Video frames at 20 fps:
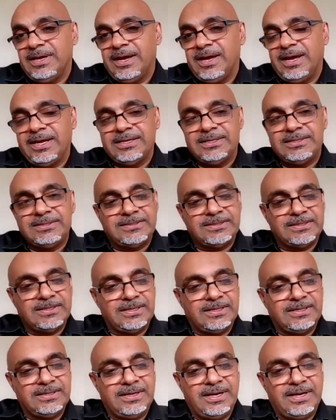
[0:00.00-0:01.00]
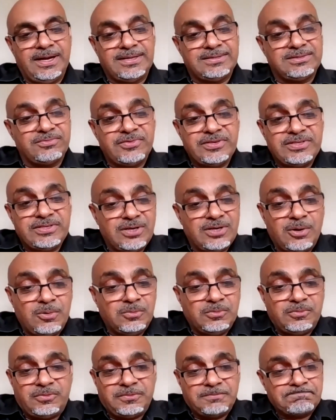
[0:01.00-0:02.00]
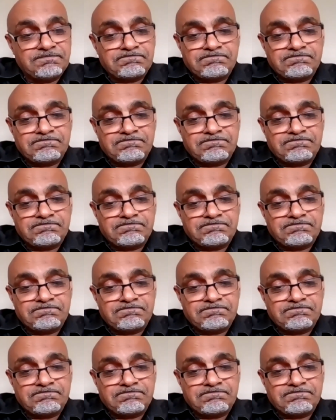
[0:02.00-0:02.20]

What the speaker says: And as a result,